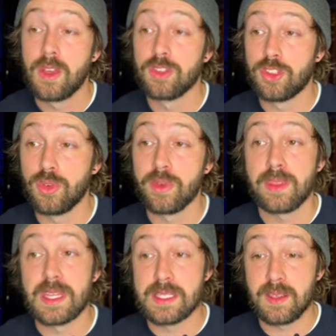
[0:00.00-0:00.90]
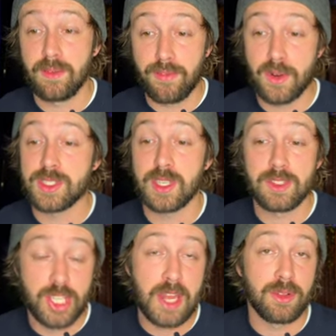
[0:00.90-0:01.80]
to this first
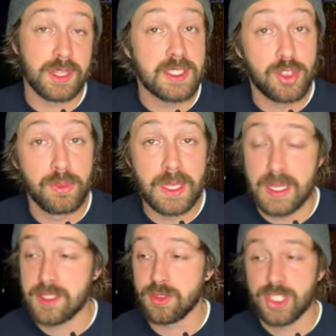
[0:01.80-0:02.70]
channel, this tube condenser